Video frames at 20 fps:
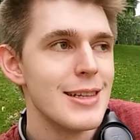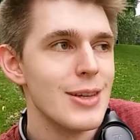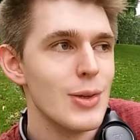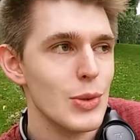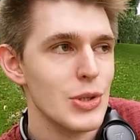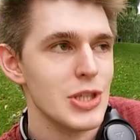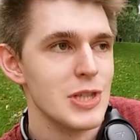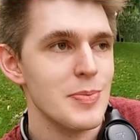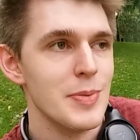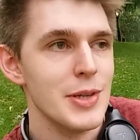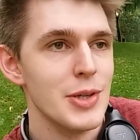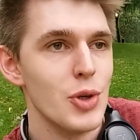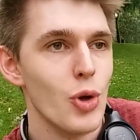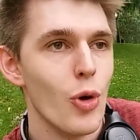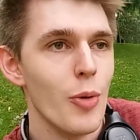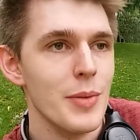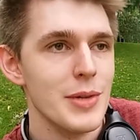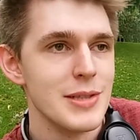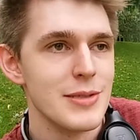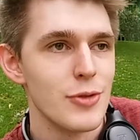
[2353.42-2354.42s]
which has been
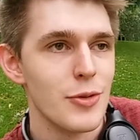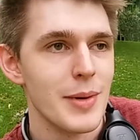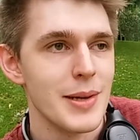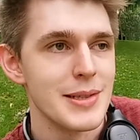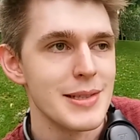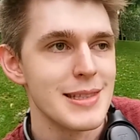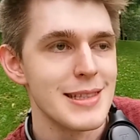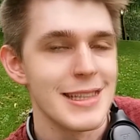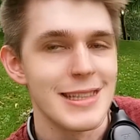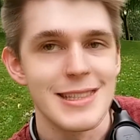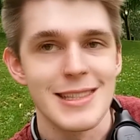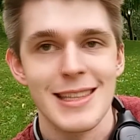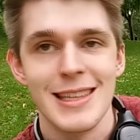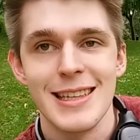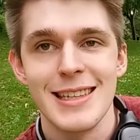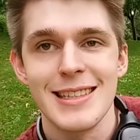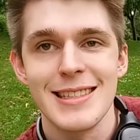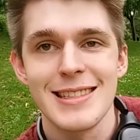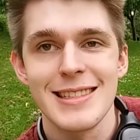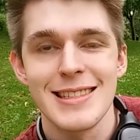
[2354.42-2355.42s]
dormant for about 6
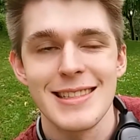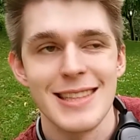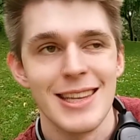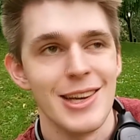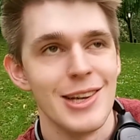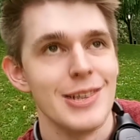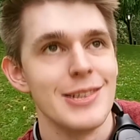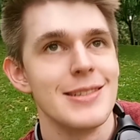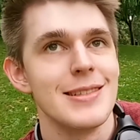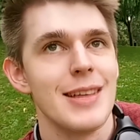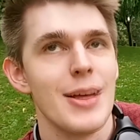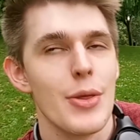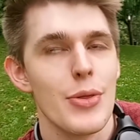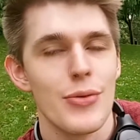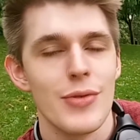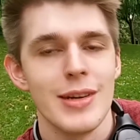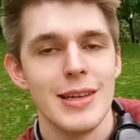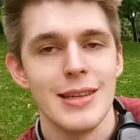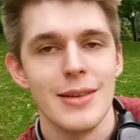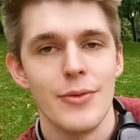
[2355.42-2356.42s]
years. No,
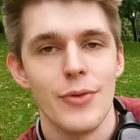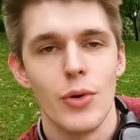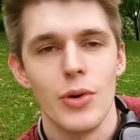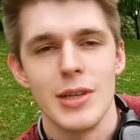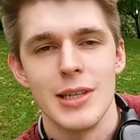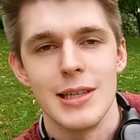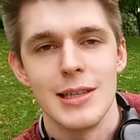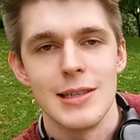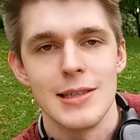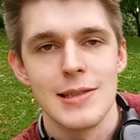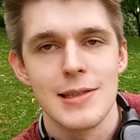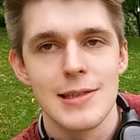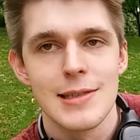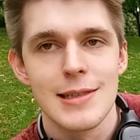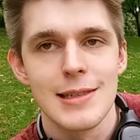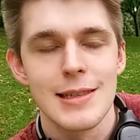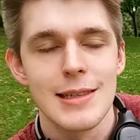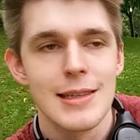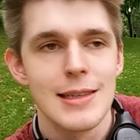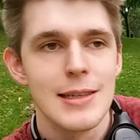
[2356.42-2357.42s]
4 years.
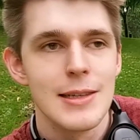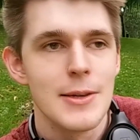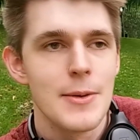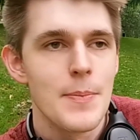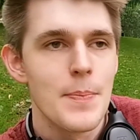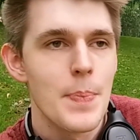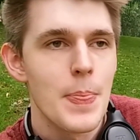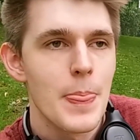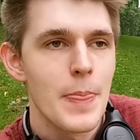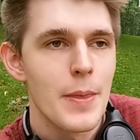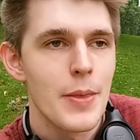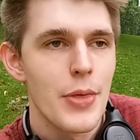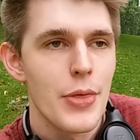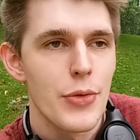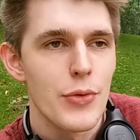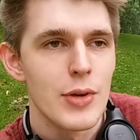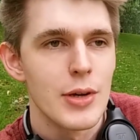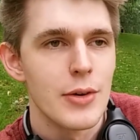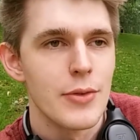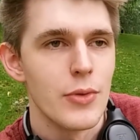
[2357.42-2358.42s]

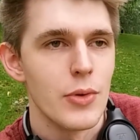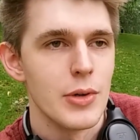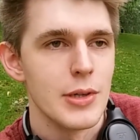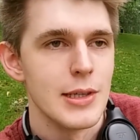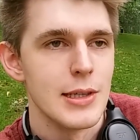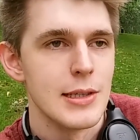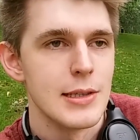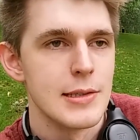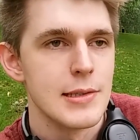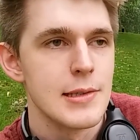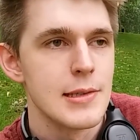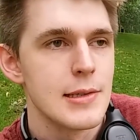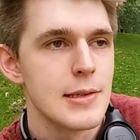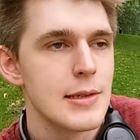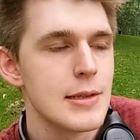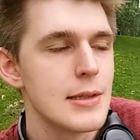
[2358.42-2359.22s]
3 or 4 years.